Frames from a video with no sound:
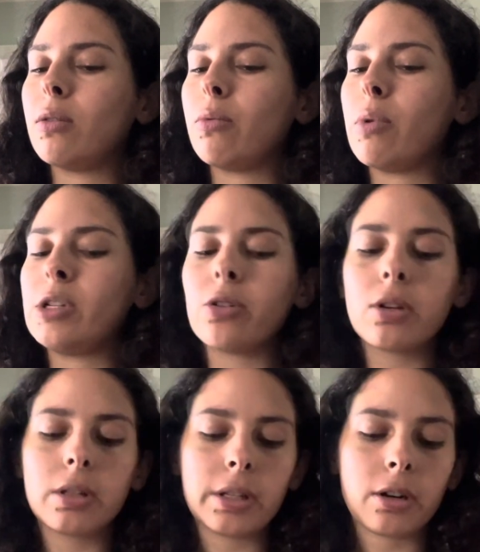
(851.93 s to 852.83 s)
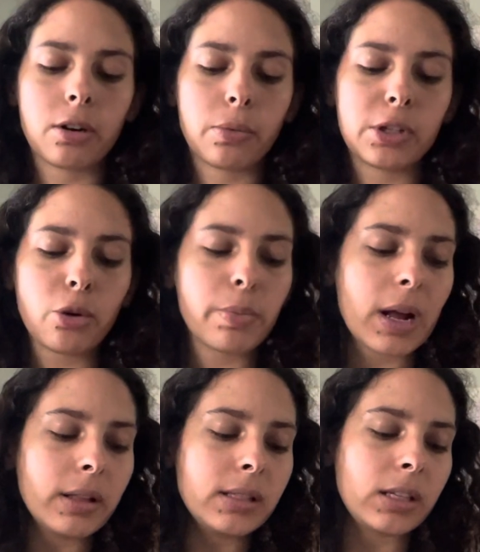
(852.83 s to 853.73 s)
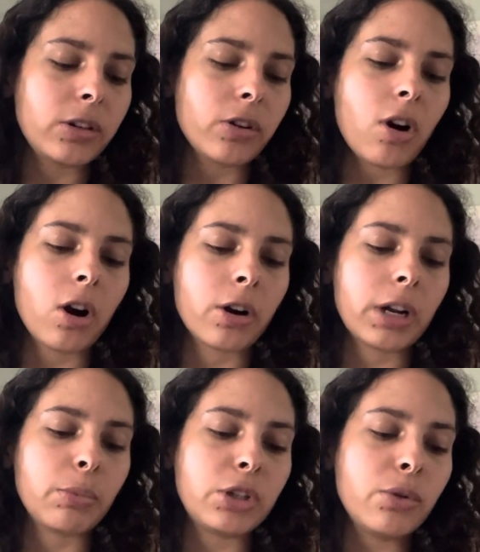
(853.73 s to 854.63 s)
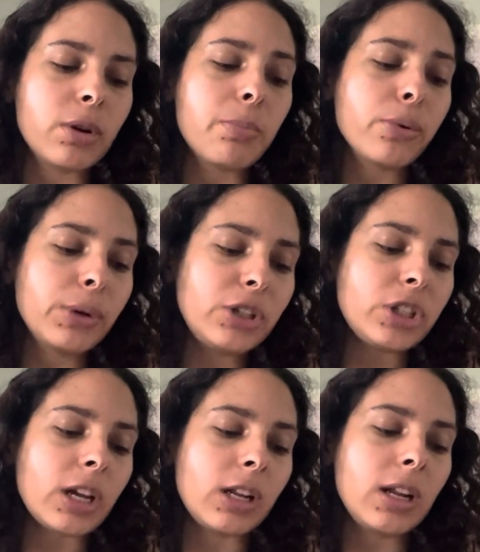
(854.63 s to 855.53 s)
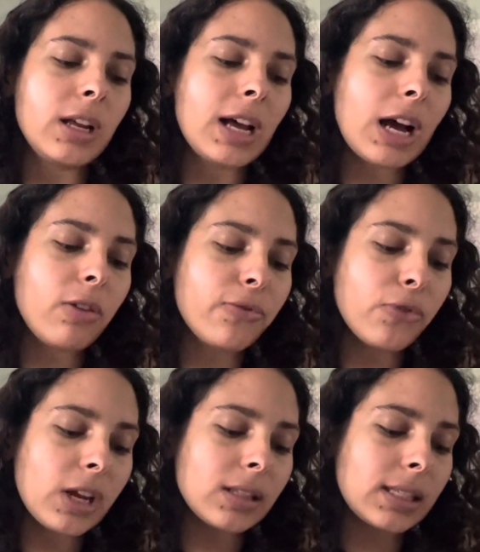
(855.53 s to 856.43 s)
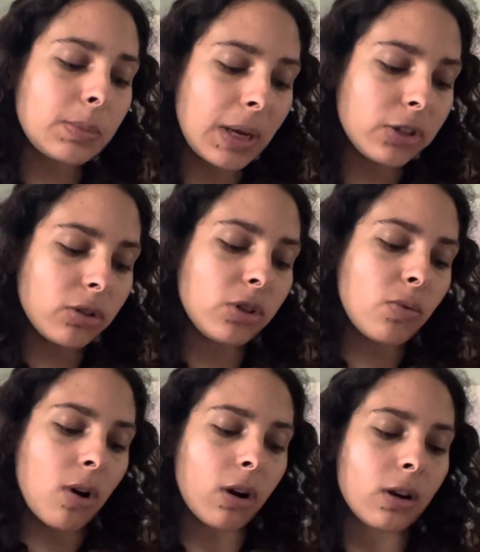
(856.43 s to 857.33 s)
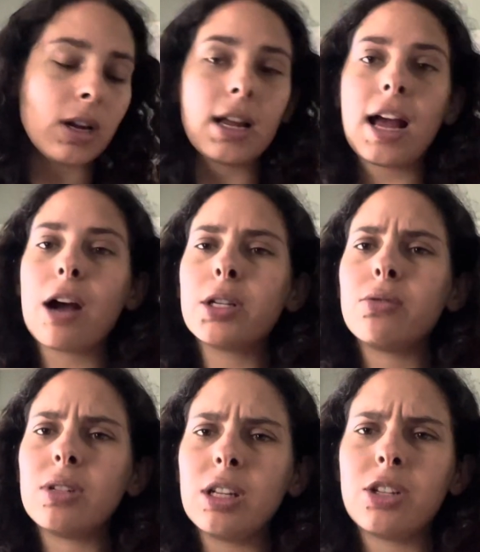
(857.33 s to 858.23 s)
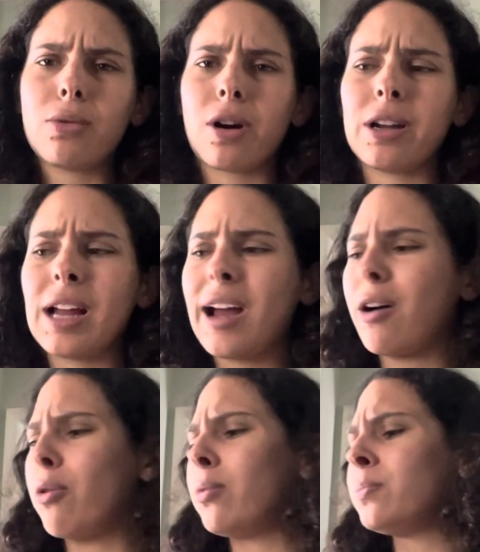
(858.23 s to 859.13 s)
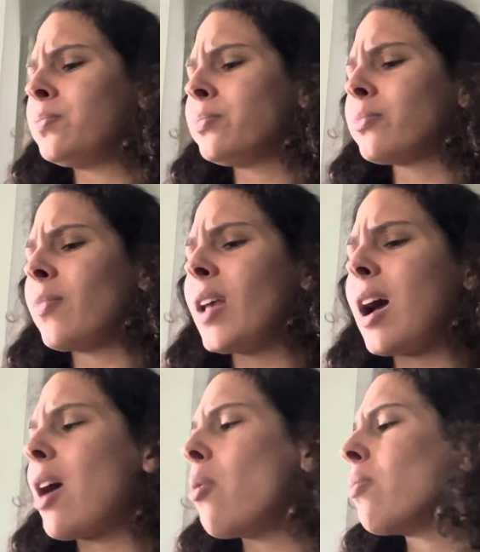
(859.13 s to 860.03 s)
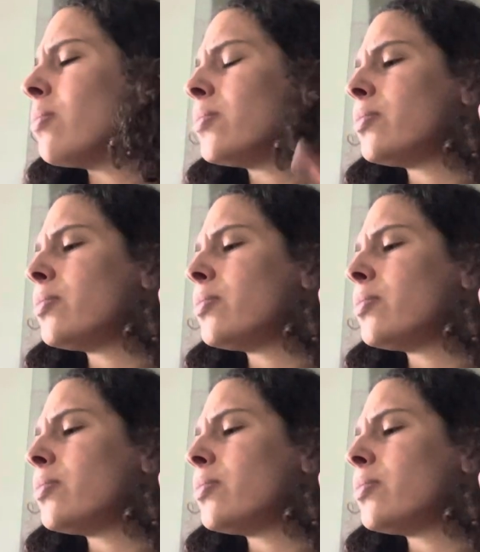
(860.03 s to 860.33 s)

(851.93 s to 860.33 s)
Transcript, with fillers: When you're clear, when you're balanced in your heart, and when you appreciate how freaking special you are, how unique you are, and how how